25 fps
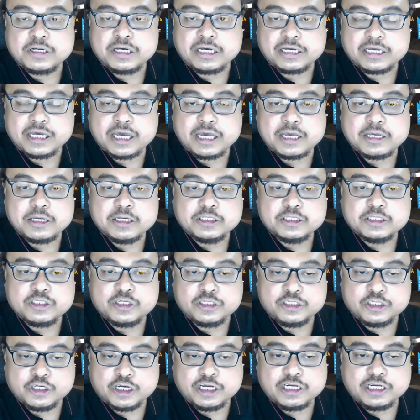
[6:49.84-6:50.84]
Okay,
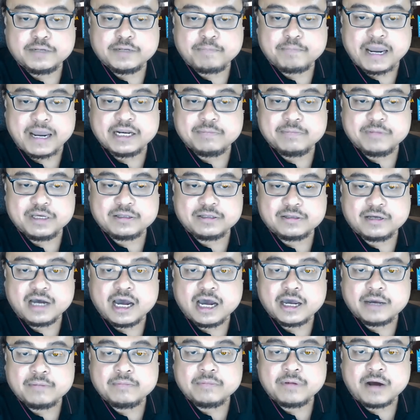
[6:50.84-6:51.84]
so during the pandemic
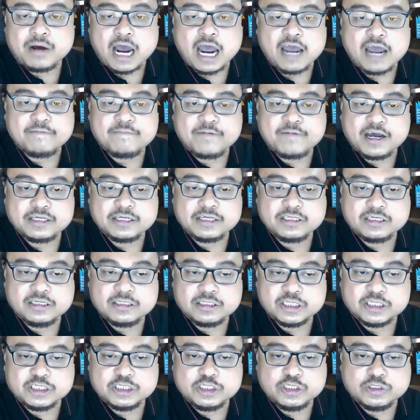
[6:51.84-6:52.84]
time, IFRS
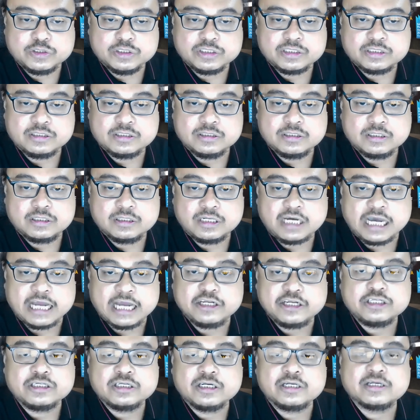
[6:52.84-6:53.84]
introduced
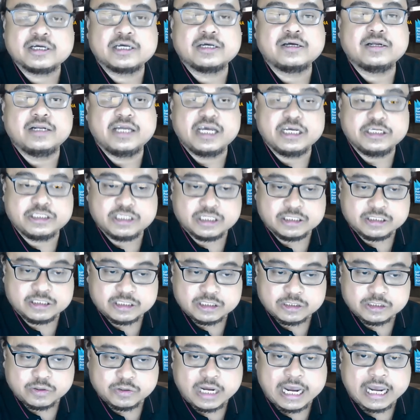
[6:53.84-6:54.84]
additional
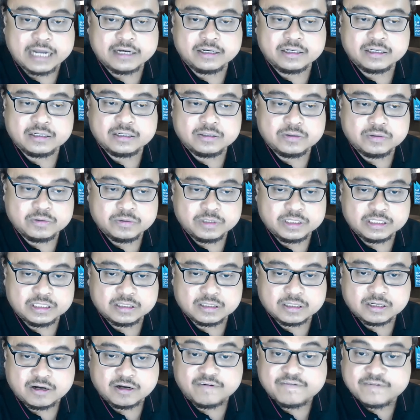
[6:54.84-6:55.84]
regulations to handle with
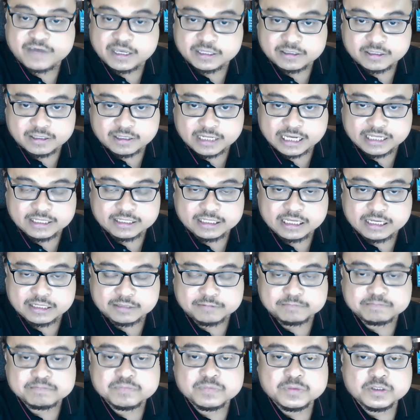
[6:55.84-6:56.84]

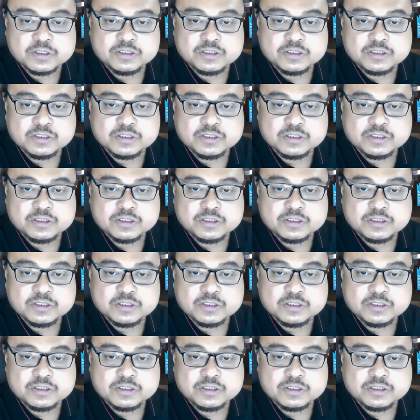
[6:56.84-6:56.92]
COVID-19.